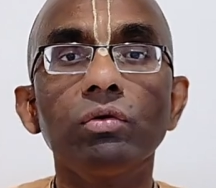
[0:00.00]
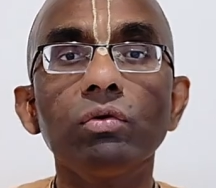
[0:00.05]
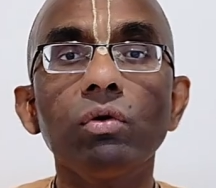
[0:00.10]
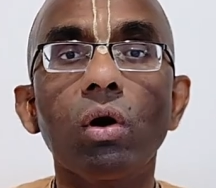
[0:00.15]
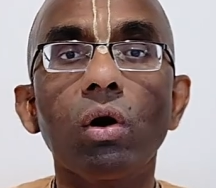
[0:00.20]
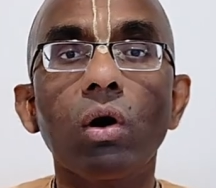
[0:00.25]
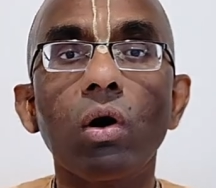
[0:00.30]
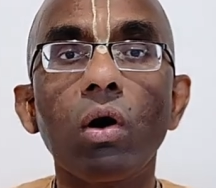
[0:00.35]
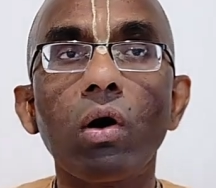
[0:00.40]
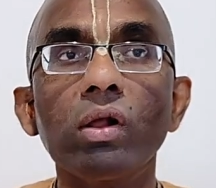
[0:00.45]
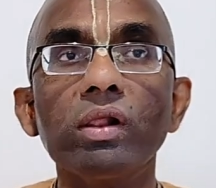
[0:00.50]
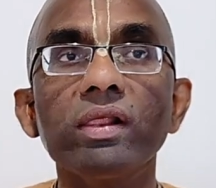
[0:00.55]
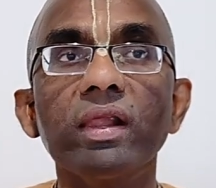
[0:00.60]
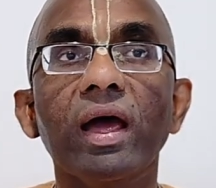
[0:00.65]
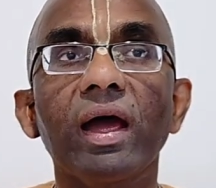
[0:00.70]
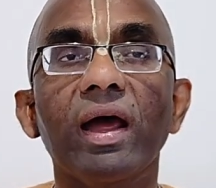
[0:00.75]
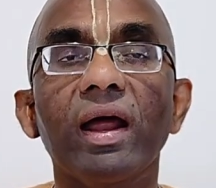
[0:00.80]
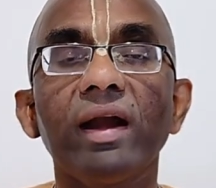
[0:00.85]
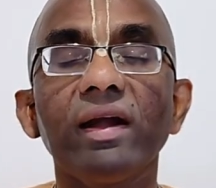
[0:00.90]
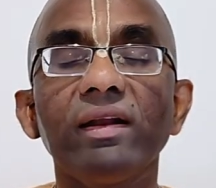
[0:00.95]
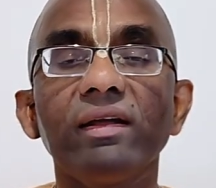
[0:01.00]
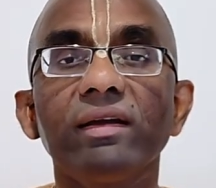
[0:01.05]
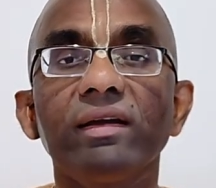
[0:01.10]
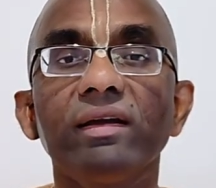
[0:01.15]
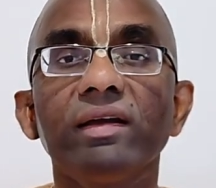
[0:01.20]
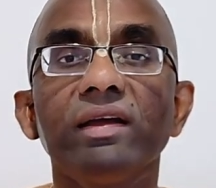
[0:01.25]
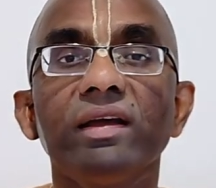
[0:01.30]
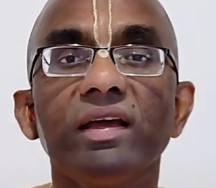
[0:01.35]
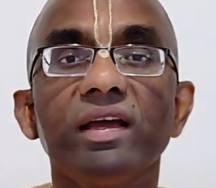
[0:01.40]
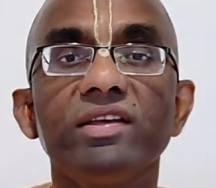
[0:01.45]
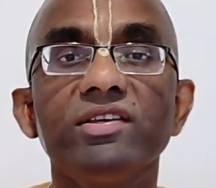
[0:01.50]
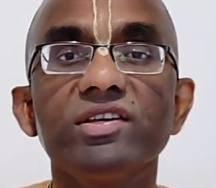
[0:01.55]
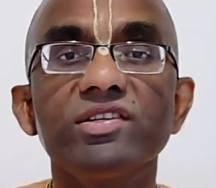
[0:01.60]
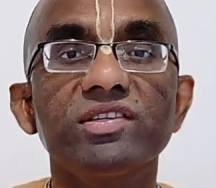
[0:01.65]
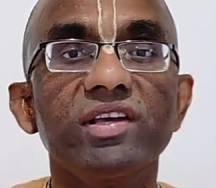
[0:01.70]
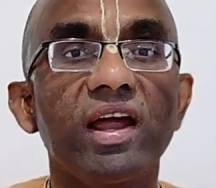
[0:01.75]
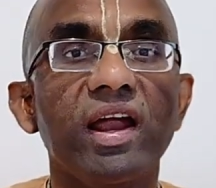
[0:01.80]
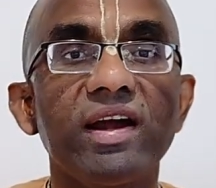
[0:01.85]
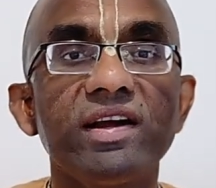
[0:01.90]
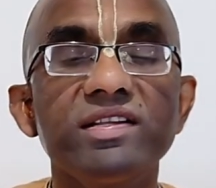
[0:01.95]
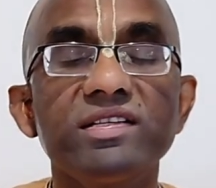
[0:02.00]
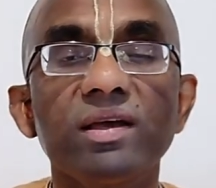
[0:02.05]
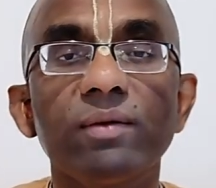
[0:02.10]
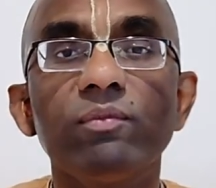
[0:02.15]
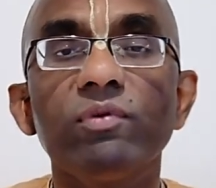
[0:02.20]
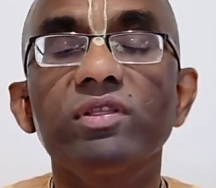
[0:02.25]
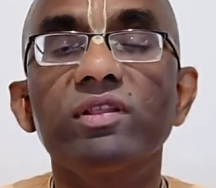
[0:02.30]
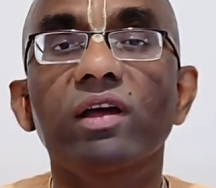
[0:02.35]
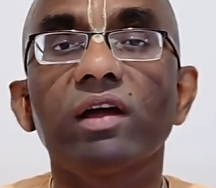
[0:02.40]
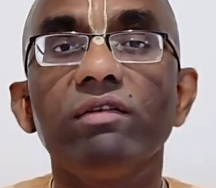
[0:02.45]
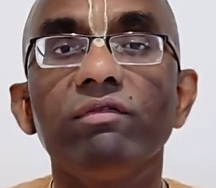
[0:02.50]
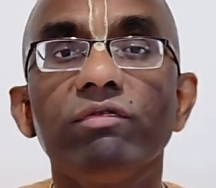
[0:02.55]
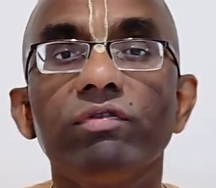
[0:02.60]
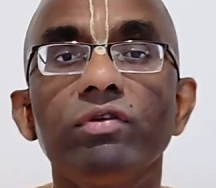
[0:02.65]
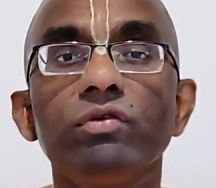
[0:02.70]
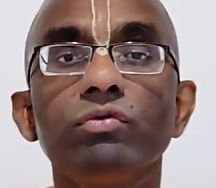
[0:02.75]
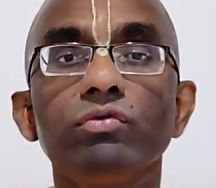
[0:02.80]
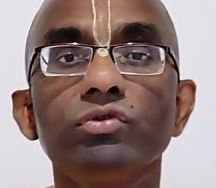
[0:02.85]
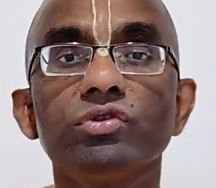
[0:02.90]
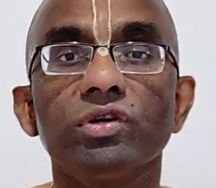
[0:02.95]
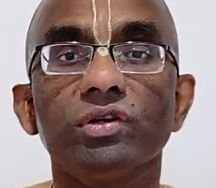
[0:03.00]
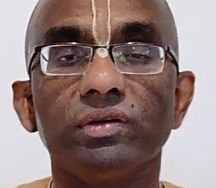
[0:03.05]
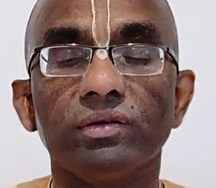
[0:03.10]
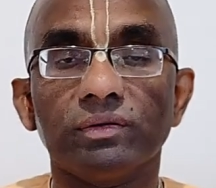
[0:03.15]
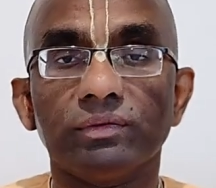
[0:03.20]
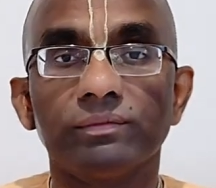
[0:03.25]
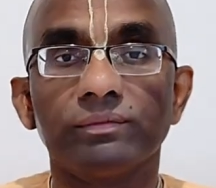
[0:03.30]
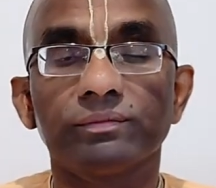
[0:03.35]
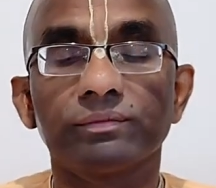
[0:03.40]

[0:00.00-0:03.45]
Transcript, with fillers: through all that, he just ends up with confusion.